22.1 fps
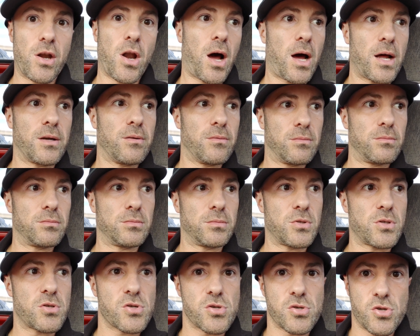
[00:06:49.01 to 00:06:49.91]
not
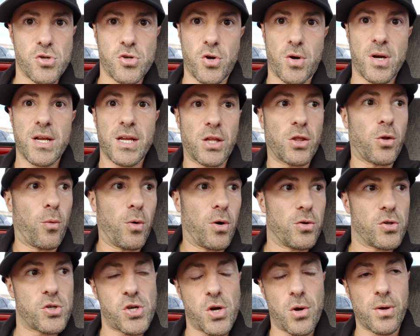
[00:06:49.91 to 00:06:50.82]
drink in the
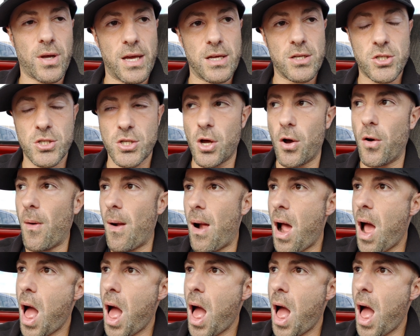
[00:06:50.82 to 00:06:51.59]
World Showcase. So,